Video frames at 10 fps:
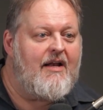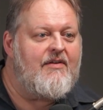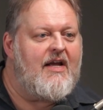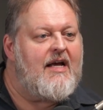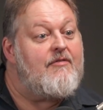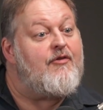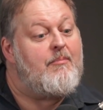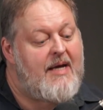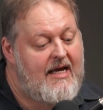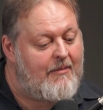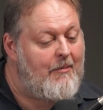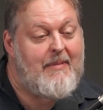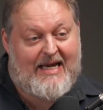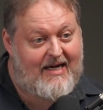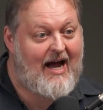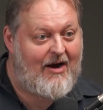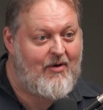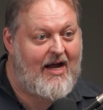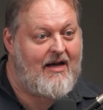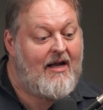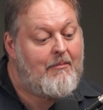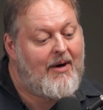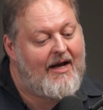And for me, I'm a meat guy, right?